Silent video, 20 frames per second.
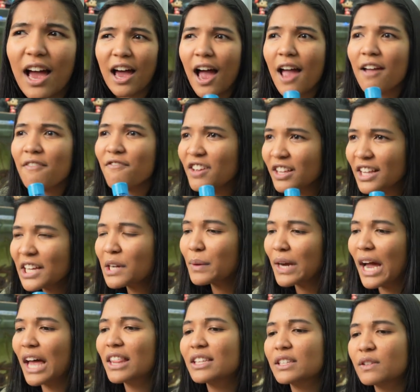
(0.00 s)
I feel like we
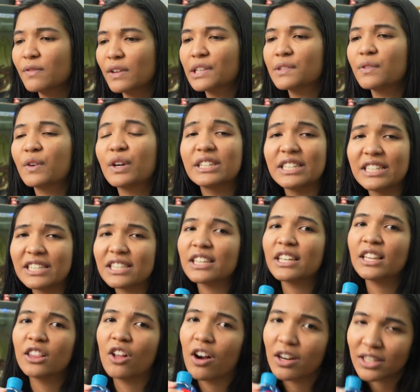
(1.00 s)
had this fish for a
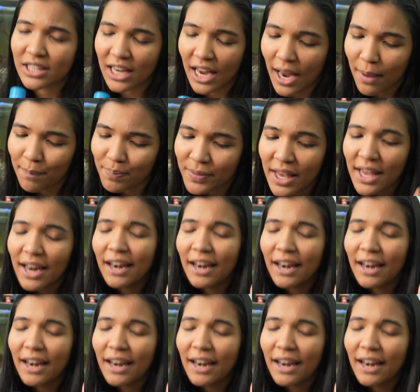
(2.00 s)
decently long time.